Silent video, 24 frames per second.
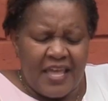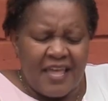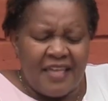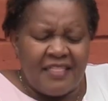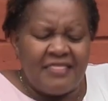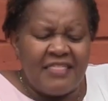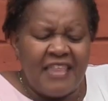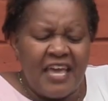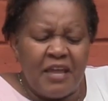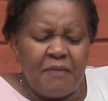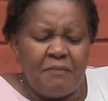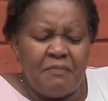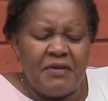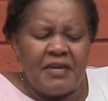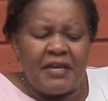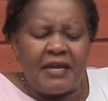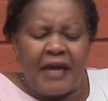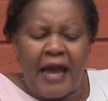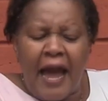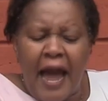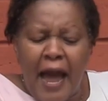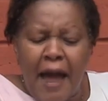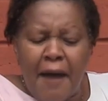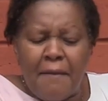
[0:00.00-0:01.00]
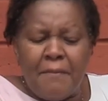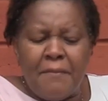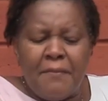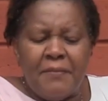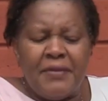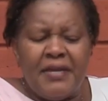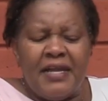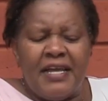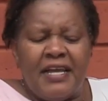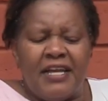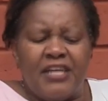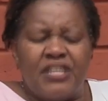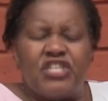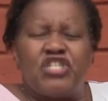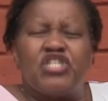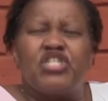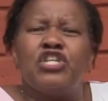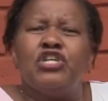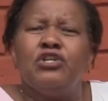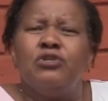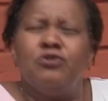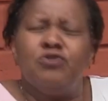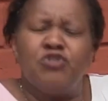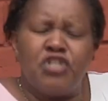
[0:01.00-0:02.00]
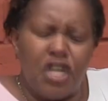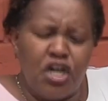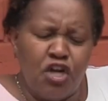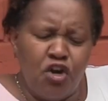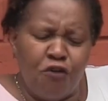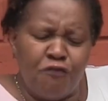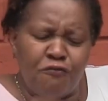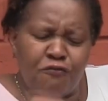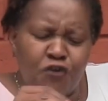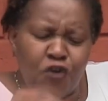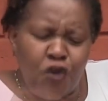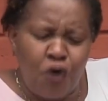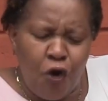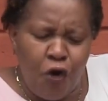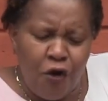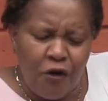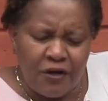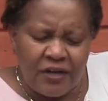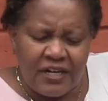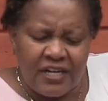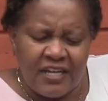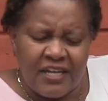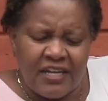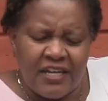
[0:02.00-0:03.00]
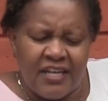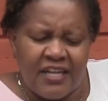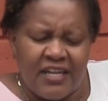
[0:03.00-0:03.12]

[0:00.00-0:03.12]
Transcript: they become children of God,